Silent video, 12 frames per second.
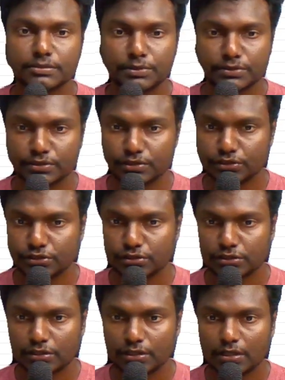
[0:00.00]
message
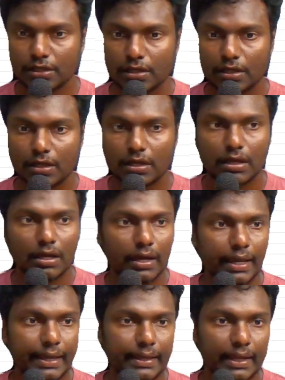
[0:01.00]

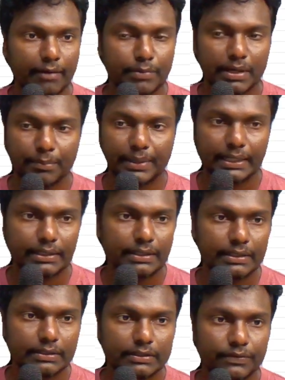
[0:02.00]
again have been updated
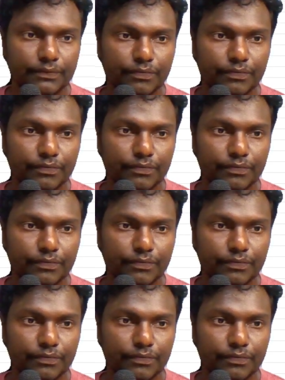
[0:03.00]
here.